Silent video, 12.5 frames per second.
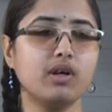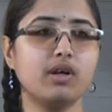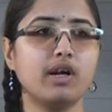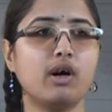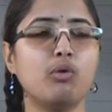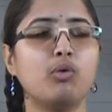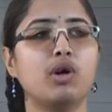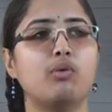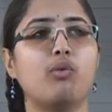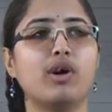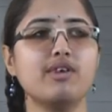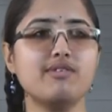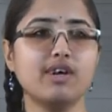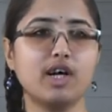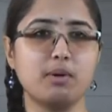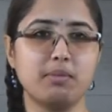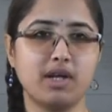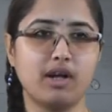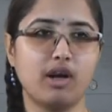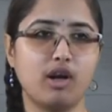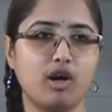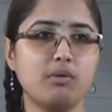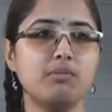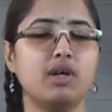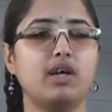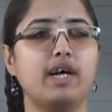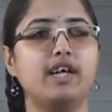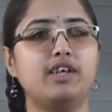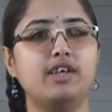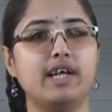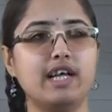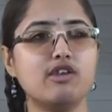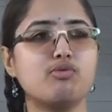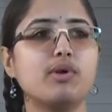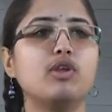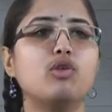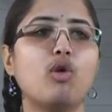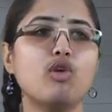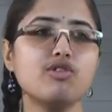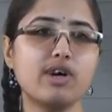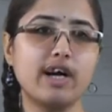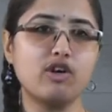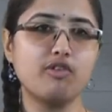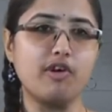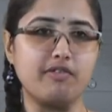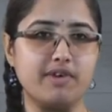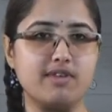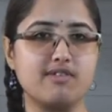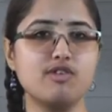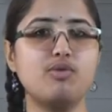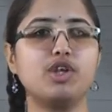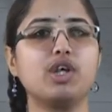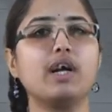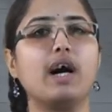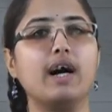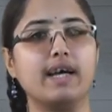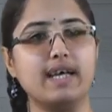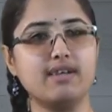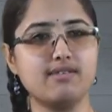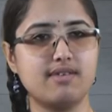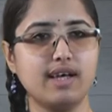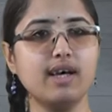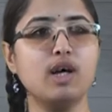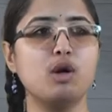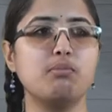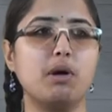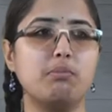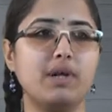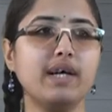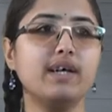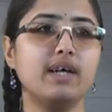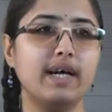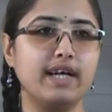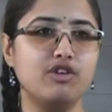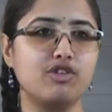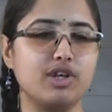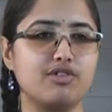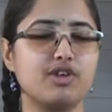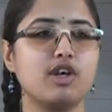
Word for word: Now what is the criminal law? It deals with those kind of offenses which are against the public interest.